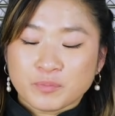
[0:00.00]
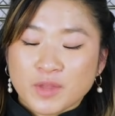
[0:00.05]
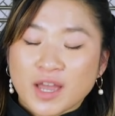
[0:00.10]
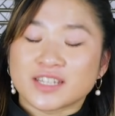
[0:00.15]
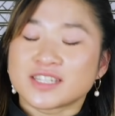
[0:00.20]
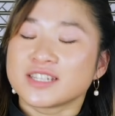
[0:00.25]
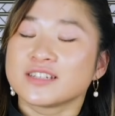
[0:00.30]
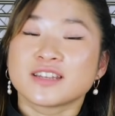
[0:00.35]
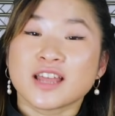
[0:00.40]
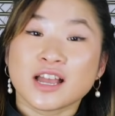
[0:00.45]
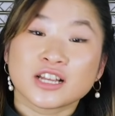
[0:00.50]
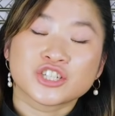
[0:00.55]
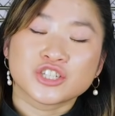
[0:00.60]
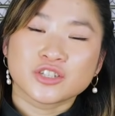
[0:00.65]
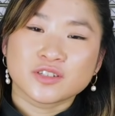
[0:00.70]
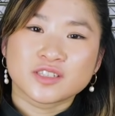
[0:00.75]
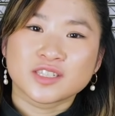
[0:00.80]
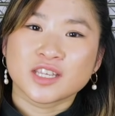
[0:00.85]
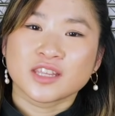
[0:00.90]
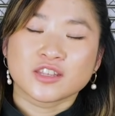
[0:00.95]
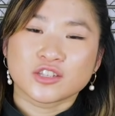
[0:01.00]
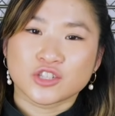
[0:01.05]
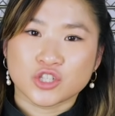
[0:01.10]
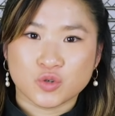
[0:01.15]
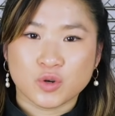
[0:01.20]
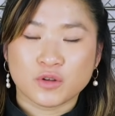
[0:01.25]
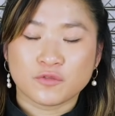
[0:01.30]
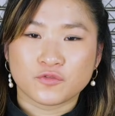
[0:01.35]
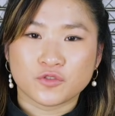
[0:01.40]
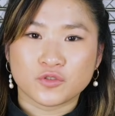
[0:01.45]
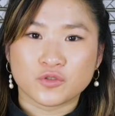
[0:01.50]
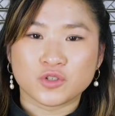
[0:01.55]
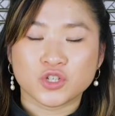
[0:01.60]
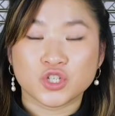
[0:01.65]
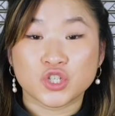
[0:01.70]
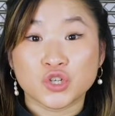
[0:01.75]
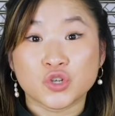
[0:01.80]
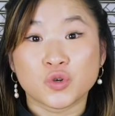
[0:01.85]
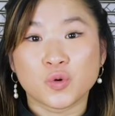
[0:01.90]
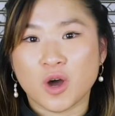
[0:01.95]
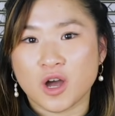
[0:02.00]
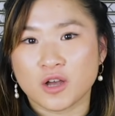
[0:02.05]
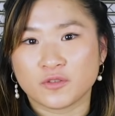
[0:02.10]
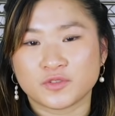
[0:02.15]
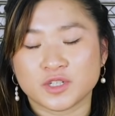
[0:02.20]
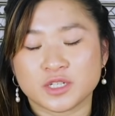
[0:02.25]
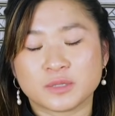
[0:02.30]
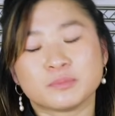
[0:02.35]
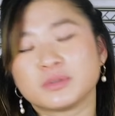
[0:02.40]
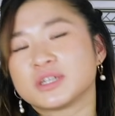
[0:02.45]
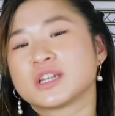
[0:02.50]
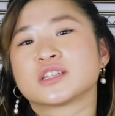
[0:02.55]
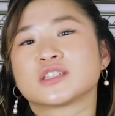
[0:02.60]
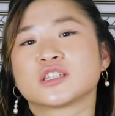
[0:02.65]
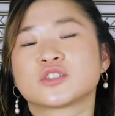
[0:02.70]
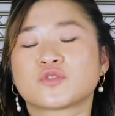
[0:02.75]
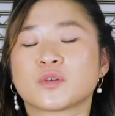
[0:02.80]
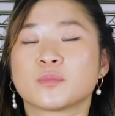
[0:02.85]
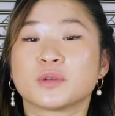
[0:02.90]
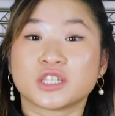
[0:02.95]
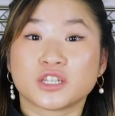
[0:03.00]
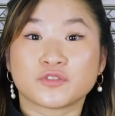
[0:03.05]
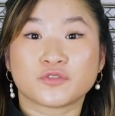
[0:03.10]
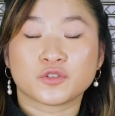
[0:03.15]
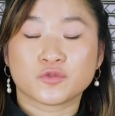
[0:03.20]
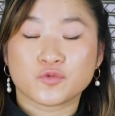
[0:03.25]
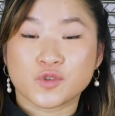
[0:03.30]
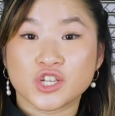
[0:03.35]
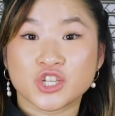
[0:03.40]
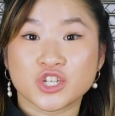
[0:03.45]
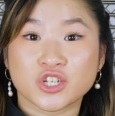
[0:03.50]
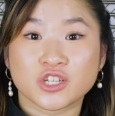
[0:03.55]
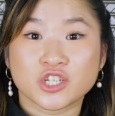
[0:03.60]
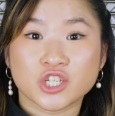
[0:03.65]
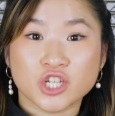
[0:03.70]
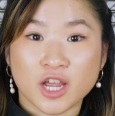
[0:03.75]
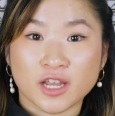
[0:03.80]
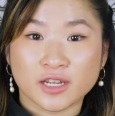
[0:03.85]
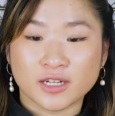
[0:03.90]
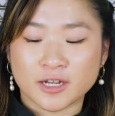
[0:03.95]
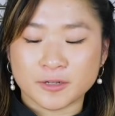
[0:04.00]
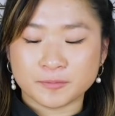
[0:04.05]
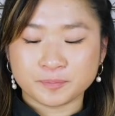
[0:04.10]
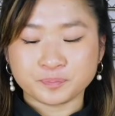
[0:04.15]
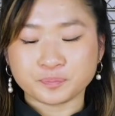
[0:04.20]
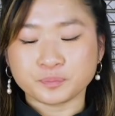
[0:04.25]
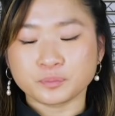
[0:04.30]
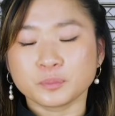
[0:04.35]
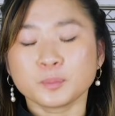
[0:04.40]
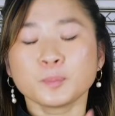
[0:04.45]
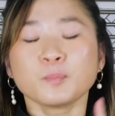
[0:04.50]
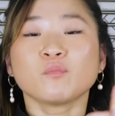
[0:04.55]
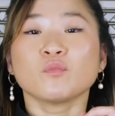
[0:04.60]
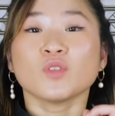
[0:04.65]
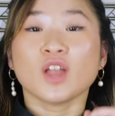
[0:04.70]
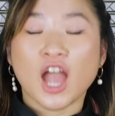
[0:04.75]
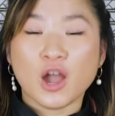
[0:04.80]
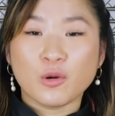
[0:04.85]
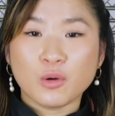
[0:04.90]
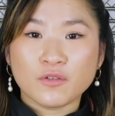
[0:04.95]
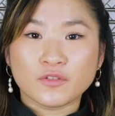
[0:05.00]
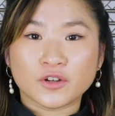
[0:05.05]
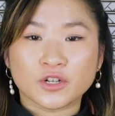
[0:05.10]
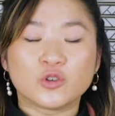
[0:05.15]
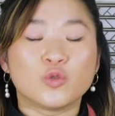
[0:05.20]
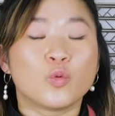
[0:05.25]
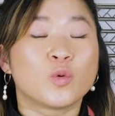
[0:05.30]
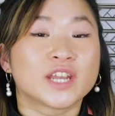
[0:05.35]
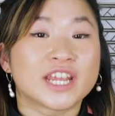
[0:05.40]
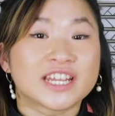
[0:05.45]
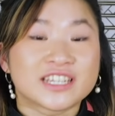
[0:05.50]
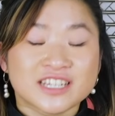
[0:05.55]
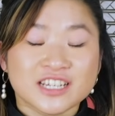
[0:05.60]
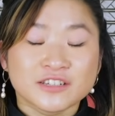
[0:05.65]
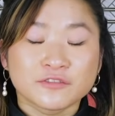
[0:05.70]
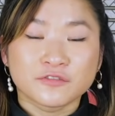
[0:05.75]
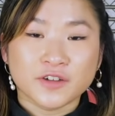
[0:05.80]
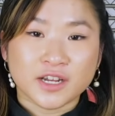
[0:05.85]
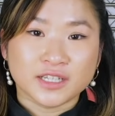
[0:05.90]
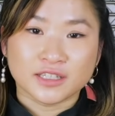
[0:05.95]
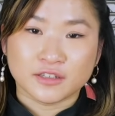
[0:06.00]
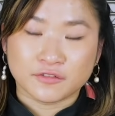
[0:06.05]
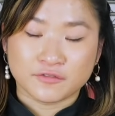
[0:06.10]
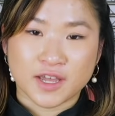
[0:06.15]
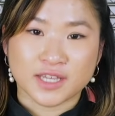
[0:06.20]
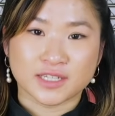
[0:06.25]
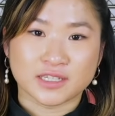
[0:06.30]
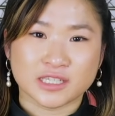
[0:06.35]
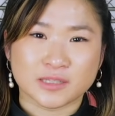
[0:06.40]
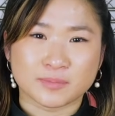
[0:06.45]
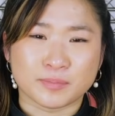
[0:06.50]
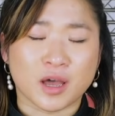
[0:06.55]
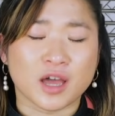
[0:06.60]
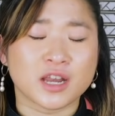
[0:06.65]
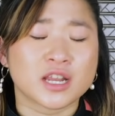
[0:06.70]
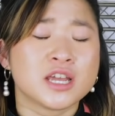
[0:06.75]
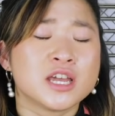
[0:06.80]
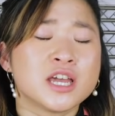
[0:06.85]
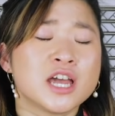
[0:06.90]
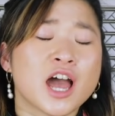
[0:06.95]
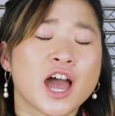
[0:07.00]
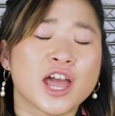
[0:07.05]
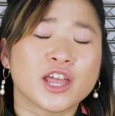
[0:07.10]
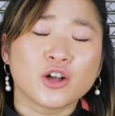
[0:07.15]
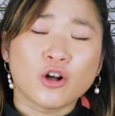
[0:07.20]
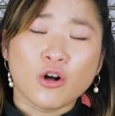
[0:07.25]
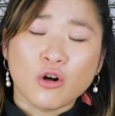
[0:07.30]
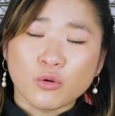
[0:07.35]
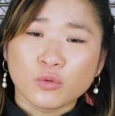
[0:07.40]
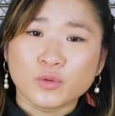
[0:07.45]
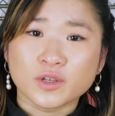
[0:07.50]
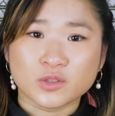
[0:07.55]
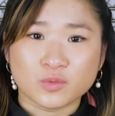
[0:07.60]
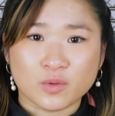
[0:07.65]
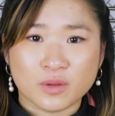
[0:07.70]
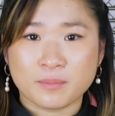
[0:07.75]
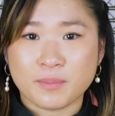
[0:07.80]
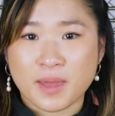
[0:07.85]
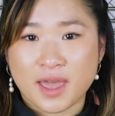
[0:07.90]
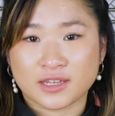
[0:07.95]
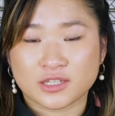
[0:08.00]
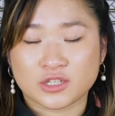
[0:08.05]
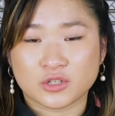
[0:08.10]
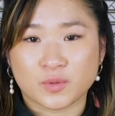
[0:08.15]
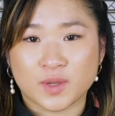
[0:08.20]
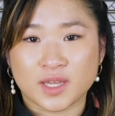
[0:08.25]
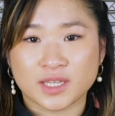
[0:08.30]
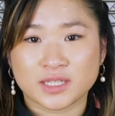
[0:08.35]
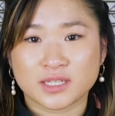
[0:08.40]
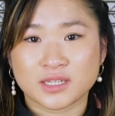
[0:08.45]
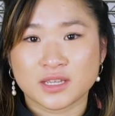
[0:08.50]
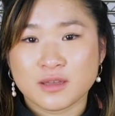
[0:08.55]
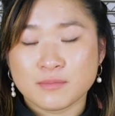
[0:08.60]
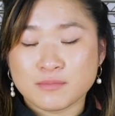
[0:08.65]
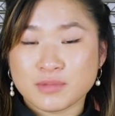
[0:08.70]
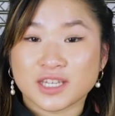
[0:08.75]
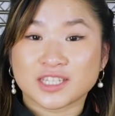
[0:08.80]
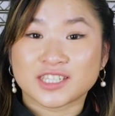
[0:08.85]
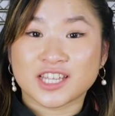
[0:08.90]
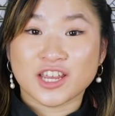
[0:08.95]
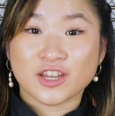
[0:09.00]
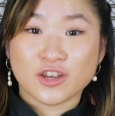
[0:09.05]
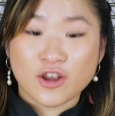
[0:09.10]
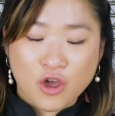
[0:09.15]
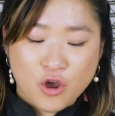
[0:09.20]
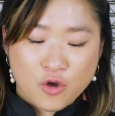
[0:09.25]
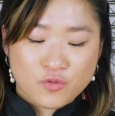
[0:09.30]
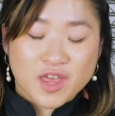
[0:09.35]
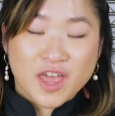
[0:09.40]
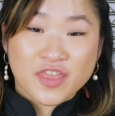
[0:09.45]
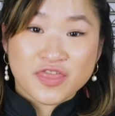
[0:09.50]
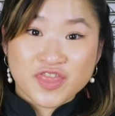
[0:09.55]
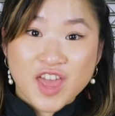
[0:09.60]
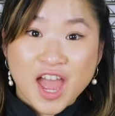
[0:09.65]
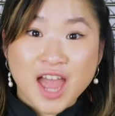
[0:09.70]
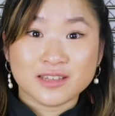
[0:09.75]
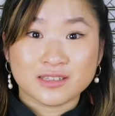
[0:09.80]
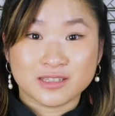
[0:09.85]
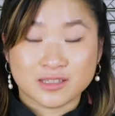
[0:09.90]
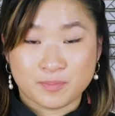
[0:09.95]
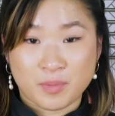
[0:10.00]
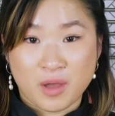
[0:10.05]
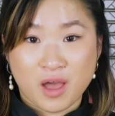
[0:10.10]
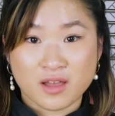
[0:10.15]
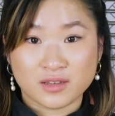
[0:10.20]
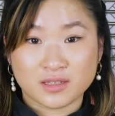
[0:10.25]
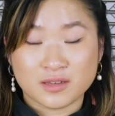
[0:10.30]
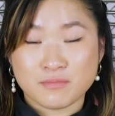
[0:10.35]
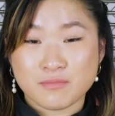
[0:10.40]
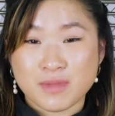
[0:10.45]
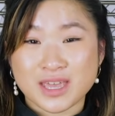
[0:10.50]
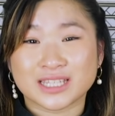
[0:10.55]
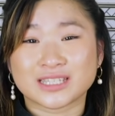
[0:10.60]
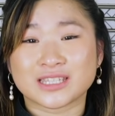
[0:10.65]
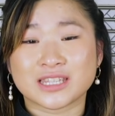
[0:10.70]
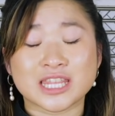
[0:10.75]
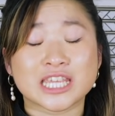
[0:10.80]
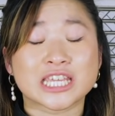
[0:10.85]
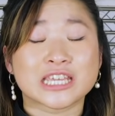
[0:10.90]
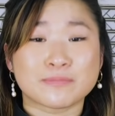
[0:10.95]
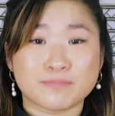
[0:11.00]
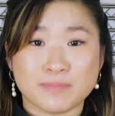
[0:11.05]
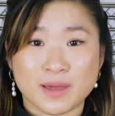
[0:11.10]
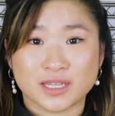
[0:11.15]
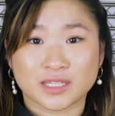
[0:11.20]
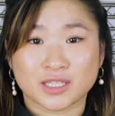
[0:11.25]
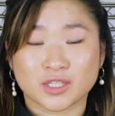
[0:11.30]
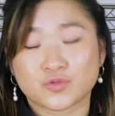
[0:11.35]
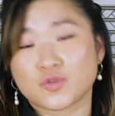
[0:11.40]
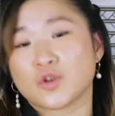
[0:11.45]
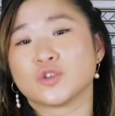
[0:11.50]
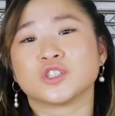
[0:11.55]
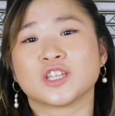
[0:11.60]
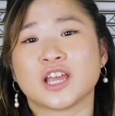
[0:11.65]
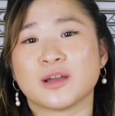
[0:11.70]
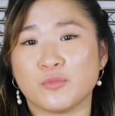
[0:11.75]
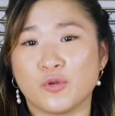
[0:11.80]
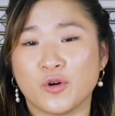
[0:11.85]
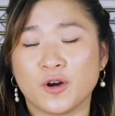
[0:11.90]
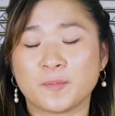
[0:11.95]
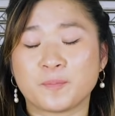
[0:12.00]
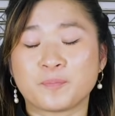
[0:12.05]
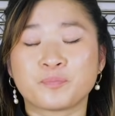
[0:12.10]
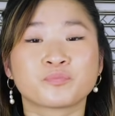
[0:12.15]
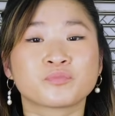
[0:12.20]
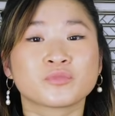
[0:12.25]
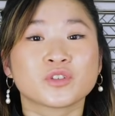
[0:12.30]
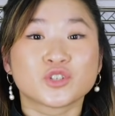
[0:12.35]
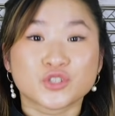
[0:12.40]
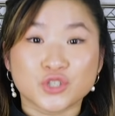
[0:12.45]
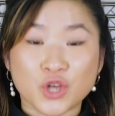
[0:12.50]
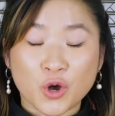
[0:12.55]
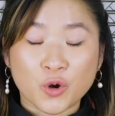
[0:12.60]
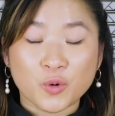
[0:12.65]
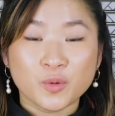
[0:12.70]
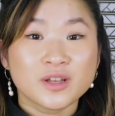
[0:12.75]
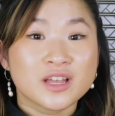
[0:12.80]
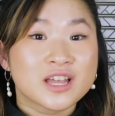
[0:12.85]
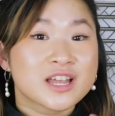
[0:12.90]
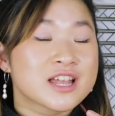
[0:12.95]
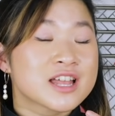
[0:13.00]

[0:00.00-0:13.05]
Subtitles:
I didn't actually see this street food too often because it's from a different region in China. However, when I did finally find a spot, I always went back to it because I know that that spot makes the best Rou Jia Mo. So